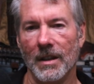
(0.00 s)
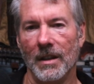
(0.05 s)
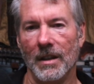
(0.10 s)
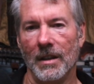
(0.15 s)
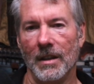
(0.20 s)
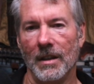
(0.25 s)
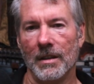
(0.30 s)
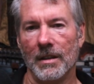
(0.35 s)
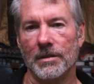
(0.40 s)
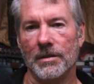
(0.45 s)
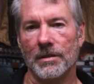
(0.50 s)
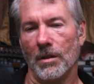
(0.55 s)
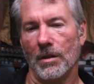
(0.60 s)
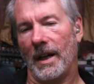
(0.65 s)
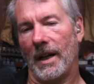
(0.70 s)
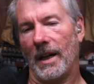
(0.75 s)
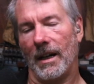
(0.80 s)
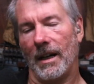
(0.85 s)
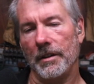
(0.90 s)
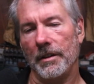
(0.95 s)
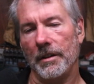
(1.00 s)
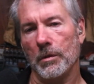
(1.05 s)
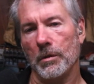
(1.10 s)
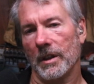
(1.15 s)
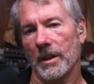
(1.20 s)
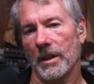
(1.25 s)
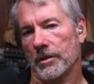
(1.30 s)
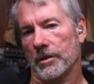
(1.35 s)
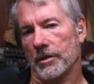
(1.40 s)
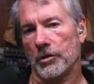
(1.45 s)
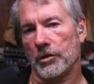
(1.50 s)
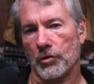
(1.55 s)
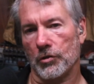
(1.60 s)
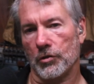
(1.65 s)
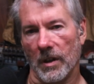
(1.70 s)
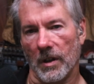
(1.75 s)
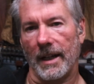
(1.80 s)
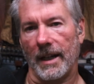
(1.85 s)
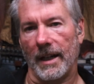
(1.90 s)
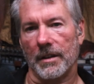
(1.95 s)
So how do you
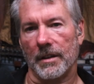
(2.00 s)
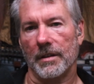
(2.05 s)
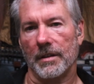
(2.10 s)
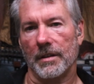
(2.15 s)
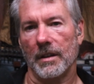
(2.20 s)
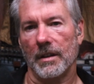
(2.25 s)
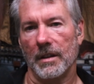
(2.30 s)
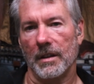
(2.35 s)
extract